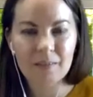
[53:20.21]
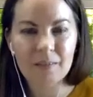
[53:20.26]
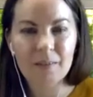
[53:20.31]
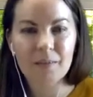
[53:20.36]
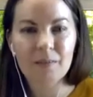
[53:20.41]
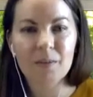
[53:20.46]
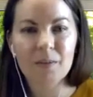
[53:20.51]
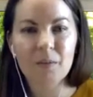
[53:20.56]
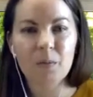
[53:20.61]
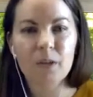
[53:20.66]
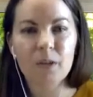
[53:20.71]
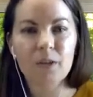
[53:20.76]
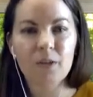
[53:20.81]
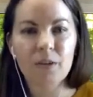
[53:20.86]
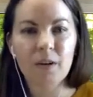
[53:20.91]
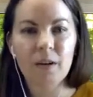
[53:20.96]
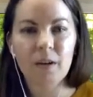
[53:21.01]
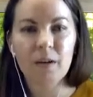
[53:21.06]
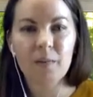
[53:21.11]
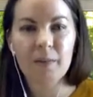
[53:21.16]
And if the words are
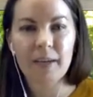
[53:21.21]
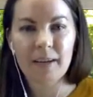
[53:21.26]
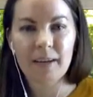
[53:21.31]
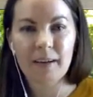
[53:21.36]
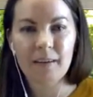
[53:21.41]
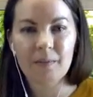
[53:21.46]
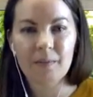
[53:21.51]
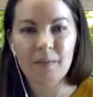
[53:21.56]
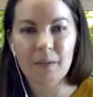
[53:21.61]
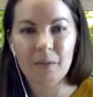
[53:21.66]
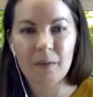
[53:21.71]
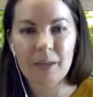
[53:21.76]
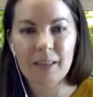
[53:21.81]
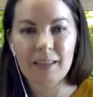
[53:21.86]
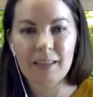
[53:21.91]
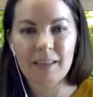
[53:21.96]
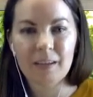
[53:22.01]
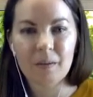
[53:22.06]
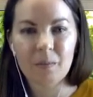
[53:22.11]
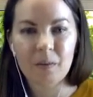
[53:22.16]
not coming out the way
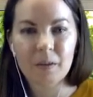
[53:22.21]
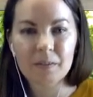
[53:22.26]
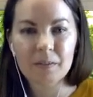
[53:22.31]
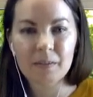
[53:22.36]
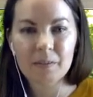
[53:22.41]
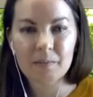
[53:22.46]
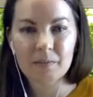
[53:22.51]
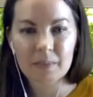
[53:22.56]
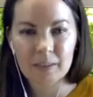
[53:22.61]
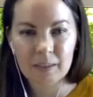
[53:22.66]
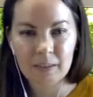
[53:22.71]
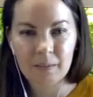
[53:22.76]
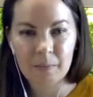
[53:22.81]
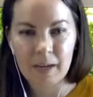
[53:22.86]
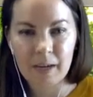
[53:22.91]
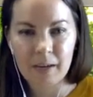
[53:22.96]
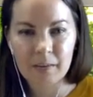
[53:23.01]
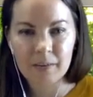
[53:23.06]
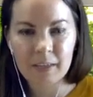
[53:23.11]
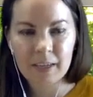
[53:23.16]
that they want them to come
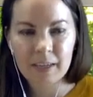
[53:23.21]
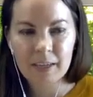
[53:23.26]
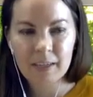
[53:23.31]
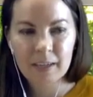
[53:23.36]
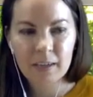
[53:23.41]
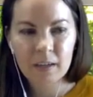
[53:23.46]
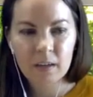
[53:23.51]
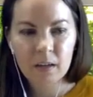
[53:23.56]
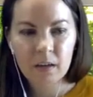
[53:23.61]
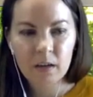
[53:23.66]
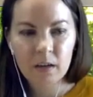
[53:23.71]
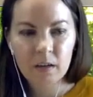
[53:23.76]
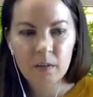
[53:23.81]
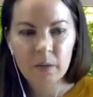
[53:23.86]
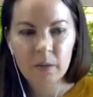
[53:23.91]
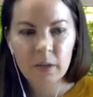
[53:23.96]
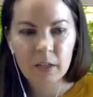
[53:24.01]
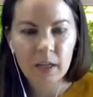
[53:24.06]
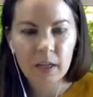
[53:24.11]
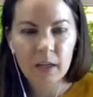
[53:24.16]
out,
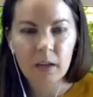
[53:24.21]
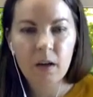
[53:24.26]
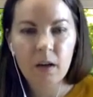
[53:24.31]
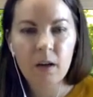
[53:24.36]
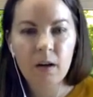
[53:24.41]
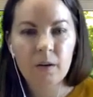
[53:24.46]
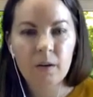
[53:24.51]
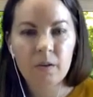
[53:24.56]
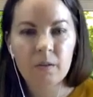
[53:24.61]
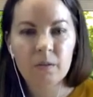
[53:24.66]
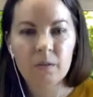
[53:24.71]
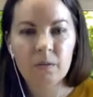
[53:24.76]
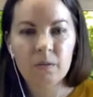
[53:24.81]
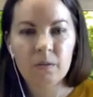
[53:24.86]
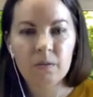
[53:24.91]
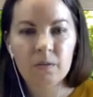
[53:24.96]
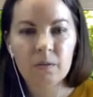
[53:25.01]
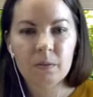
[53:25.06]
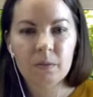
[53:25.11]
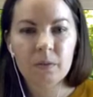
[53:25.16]
we're like, oh,
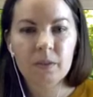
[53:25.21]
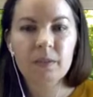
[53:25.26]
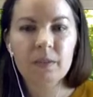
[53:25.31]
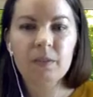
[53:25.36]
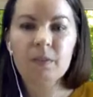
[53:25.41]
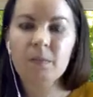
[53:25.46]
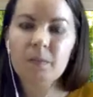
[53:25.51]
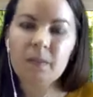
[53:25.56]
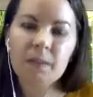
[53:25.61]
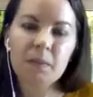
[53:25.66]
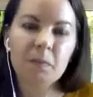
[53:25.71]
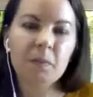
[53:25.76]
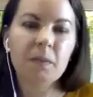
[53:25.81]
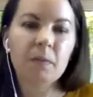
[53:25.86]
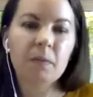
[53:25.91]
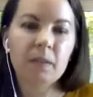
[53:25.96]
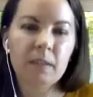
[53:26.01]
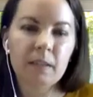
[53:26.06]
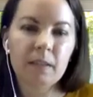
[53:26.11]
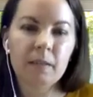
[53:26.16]
well, this must be
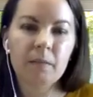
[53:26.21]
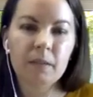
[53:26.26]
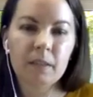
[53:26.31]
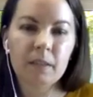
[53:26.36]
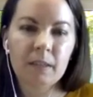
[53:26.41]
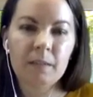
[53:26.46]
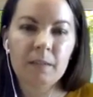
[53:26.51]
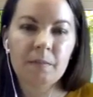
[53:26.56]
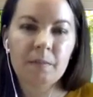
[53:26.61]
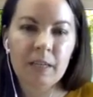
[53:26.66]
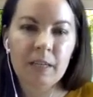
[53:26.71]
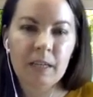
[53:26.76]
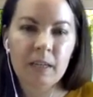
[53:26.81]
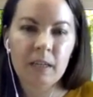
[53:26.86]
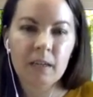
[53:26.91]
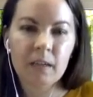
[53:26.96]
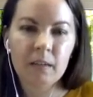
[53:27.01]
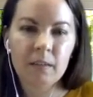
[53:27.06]
what they really mean.